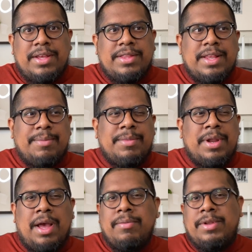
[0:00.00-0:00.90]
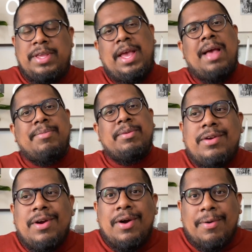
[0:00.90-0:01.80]
that I'm not really happy
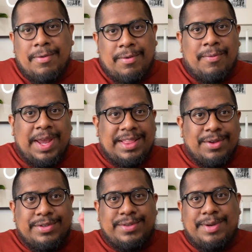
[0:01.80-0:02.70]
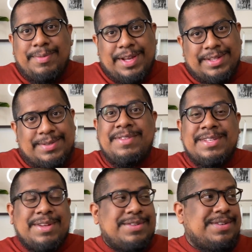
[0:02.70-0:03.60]
with. Go, wait those 3 months.
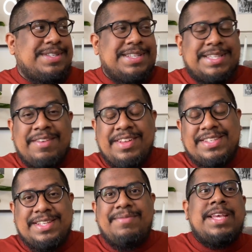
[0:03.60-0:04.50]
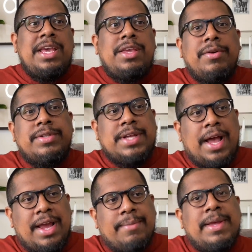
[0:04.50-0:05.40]
This also is a savings tip. Take your
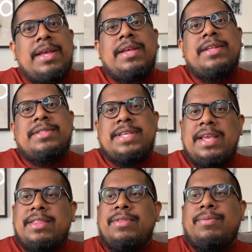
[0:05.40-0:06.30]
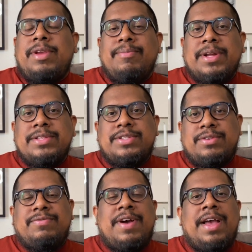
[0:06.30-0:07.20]
time. Take the 3 months to
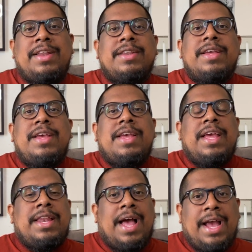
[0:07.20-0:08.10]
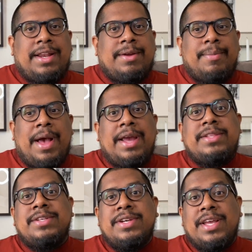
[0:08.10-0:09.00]
find an item. I
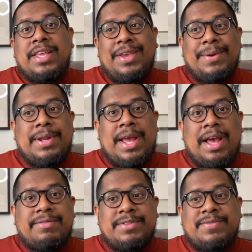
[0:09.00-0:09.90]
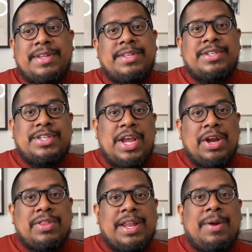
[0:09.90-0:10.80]
took a year and a half to find the chair that